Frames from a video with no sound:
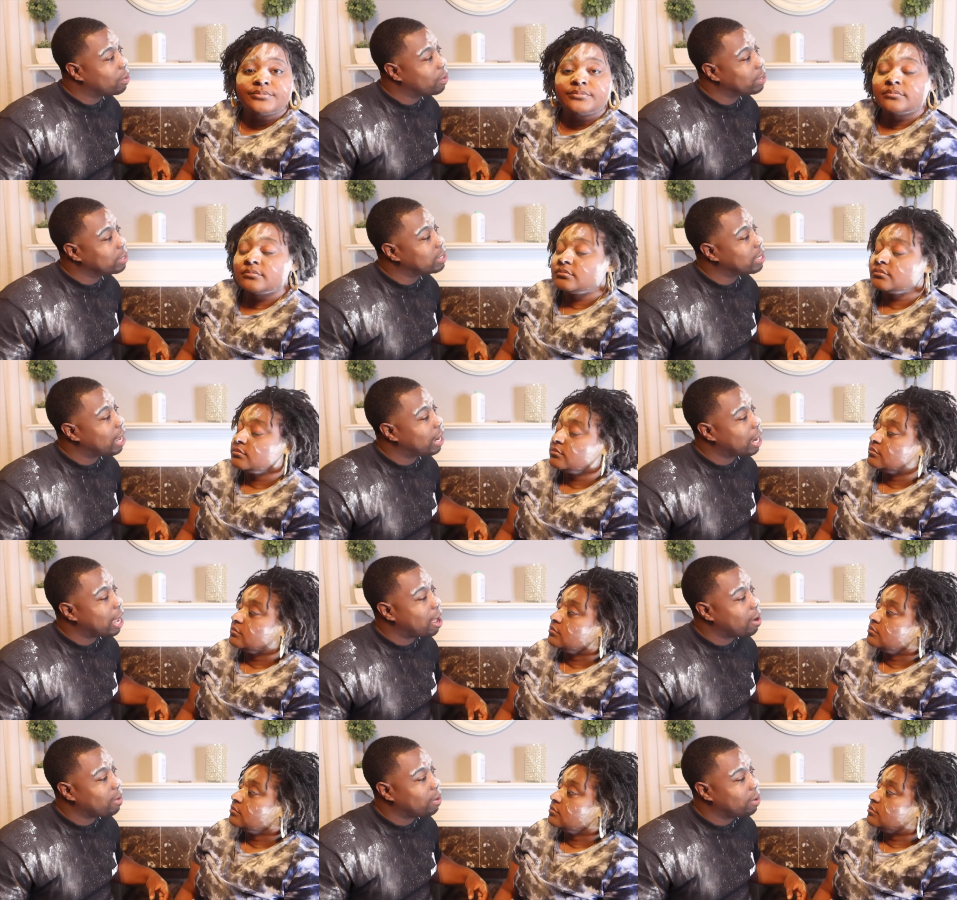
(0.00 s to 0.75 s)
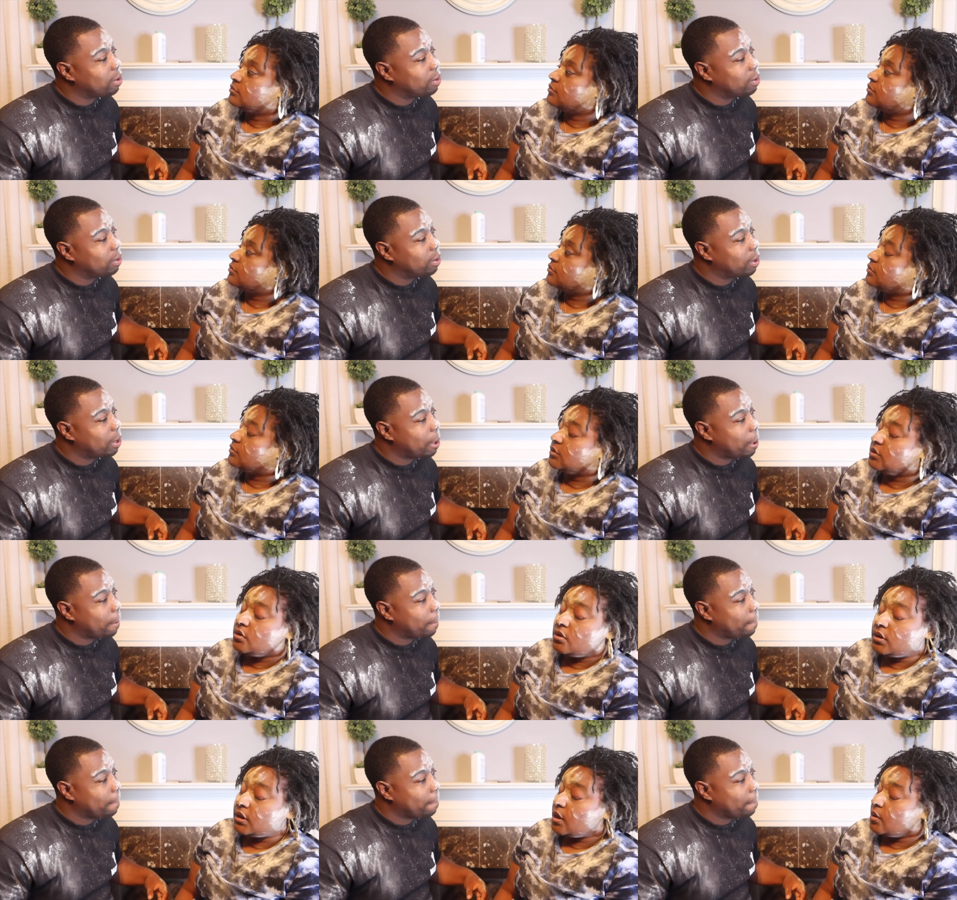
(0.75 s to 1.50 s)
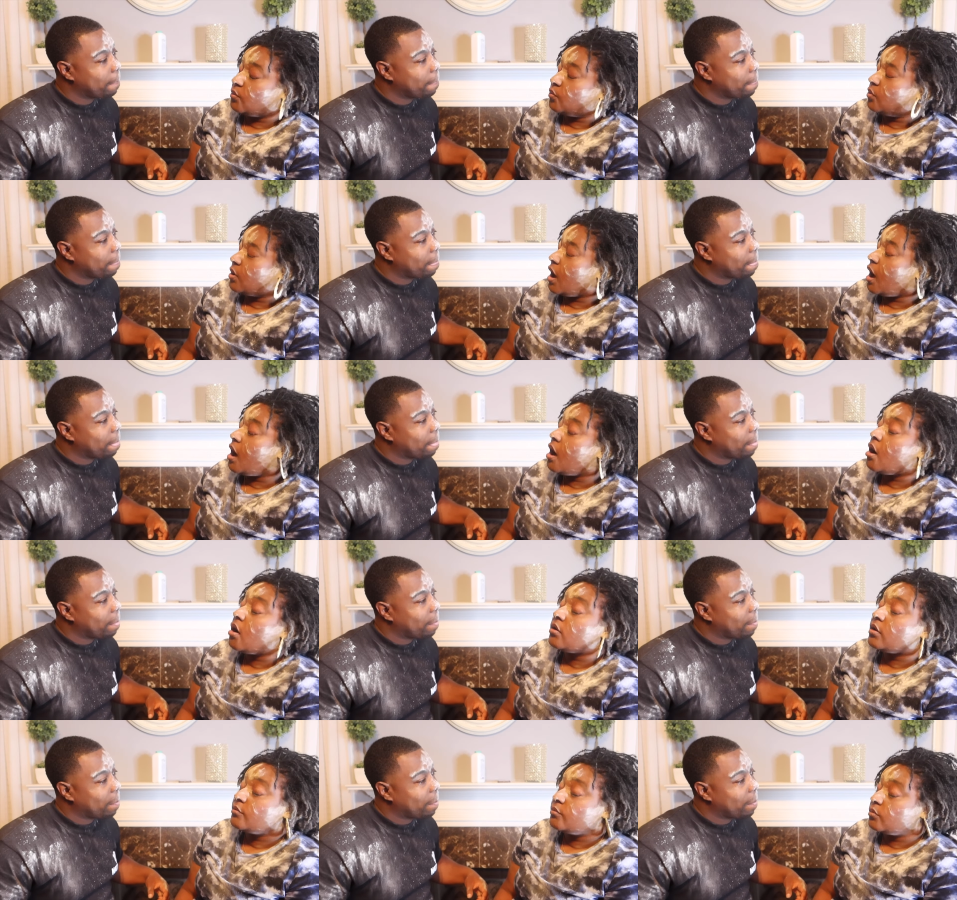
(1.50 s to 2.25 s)
Speaker 1: question I got wrong?
Speaker 2: You only got
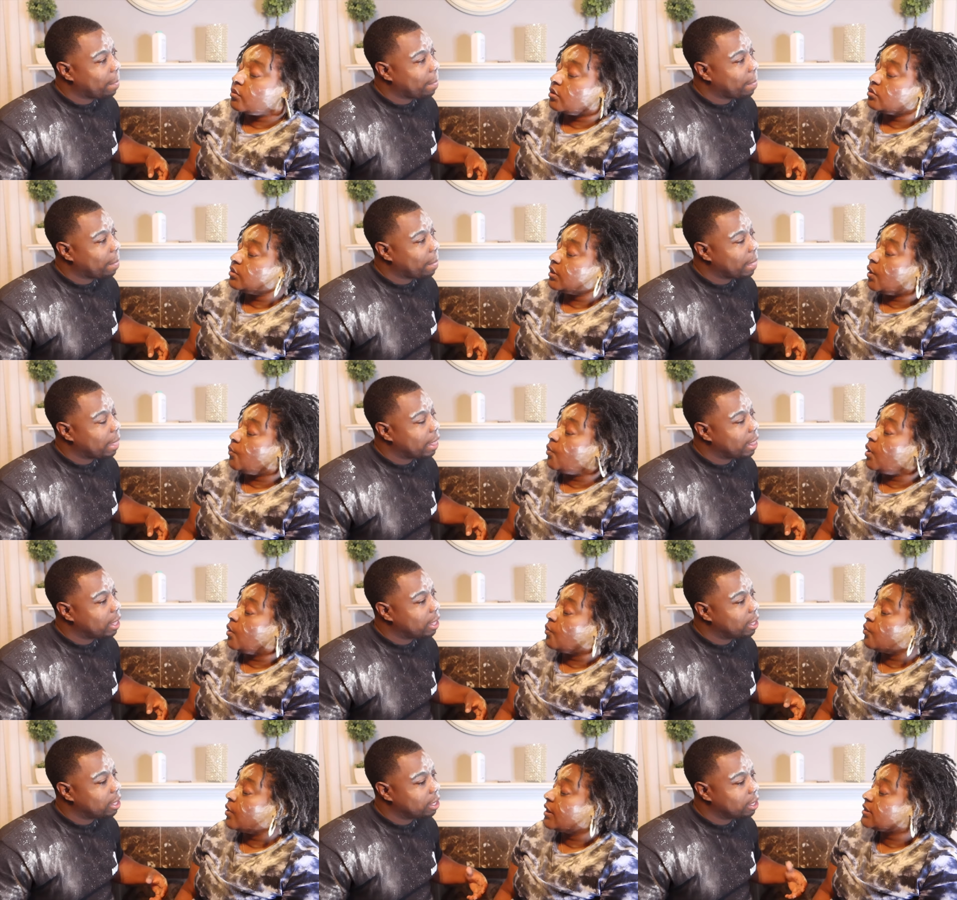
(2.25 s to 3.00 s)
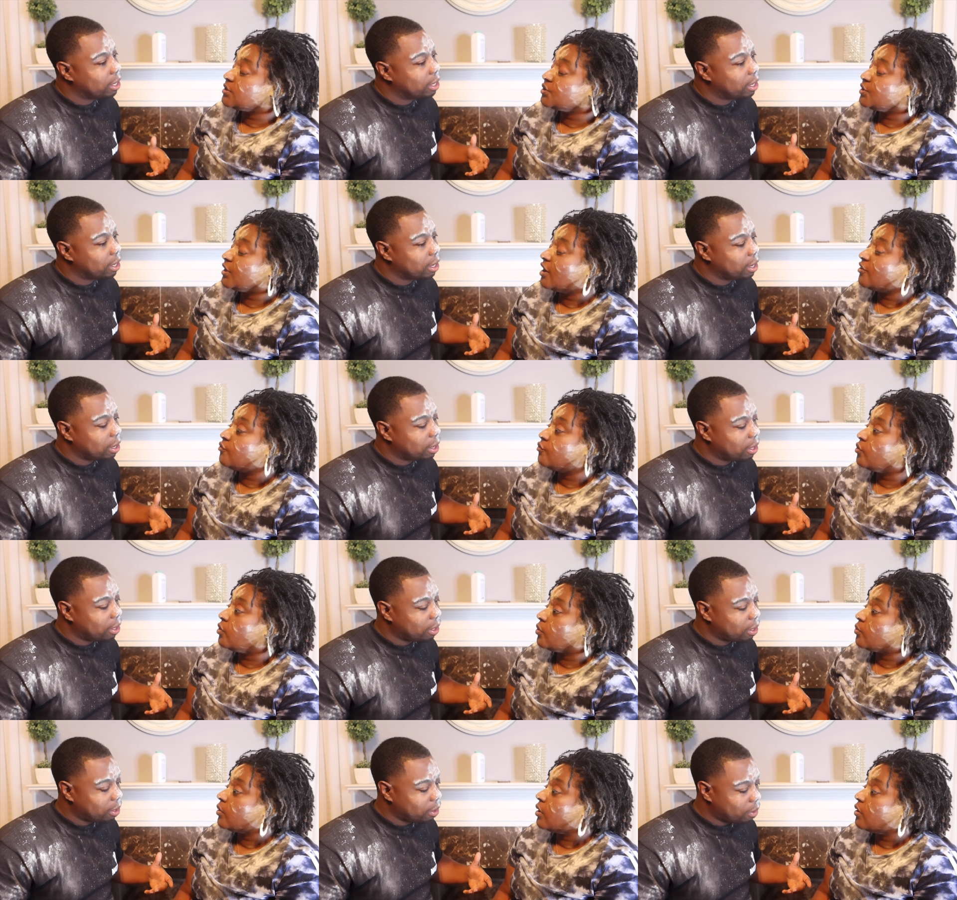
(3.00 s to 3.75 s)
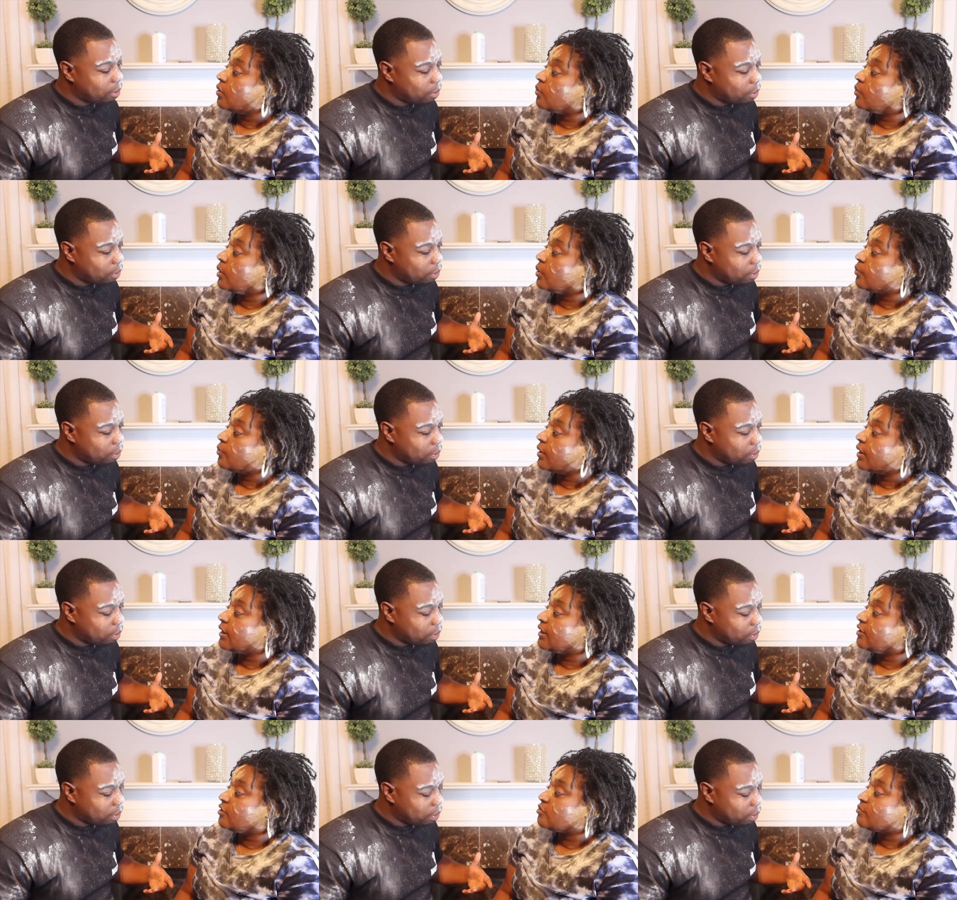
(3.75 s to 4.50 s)
all of them wrong. You got one right, so you got four wrong, one right.
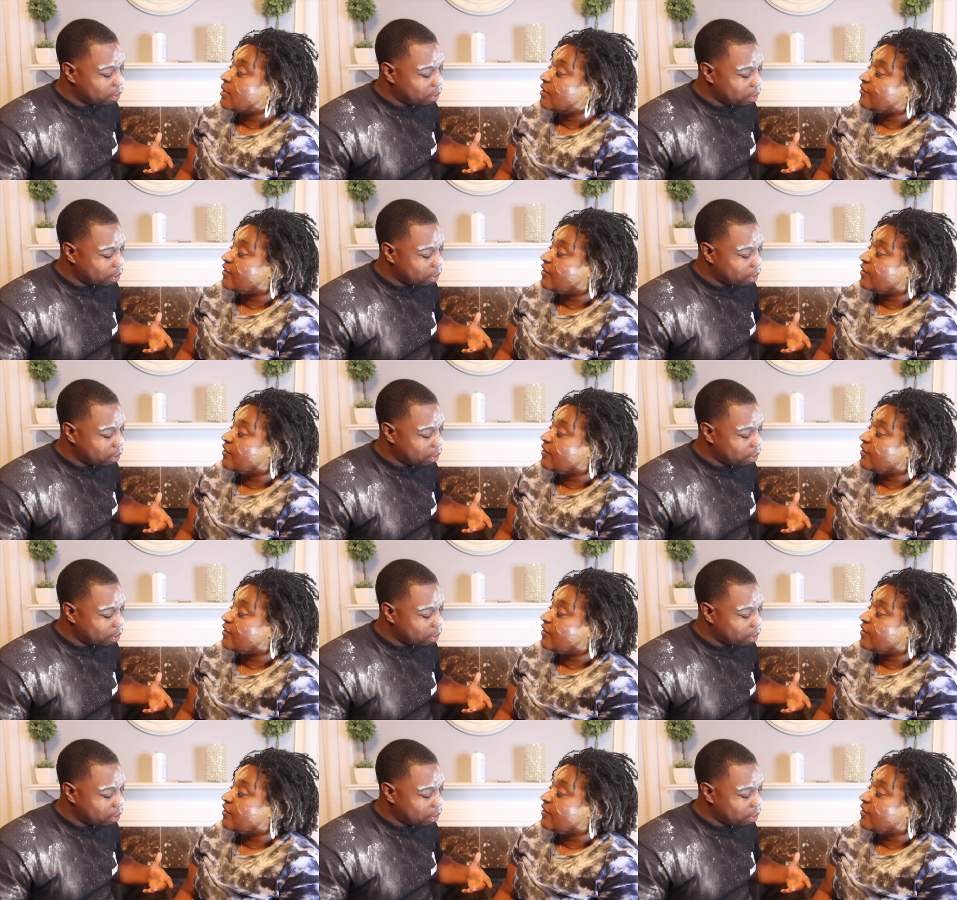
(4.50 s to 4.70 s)
That was my